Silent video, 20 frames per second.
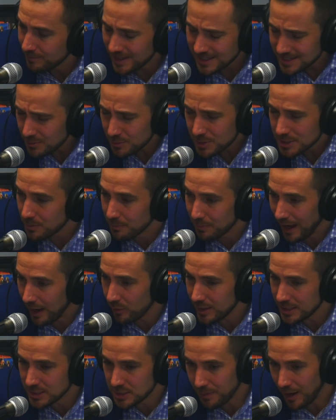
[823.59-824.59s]
That's not what it's
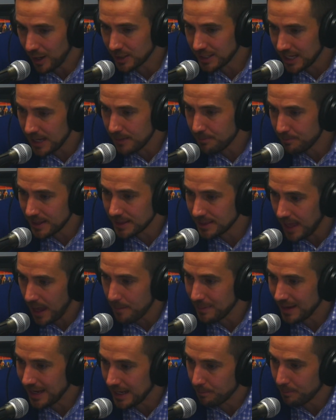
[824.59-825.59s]
about. It's about keeping
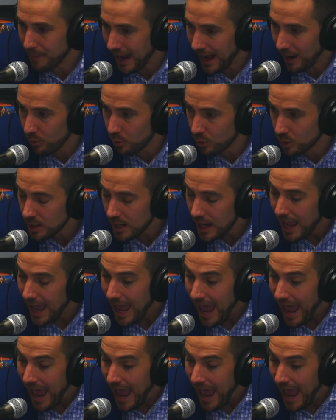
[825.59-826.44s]
them in power,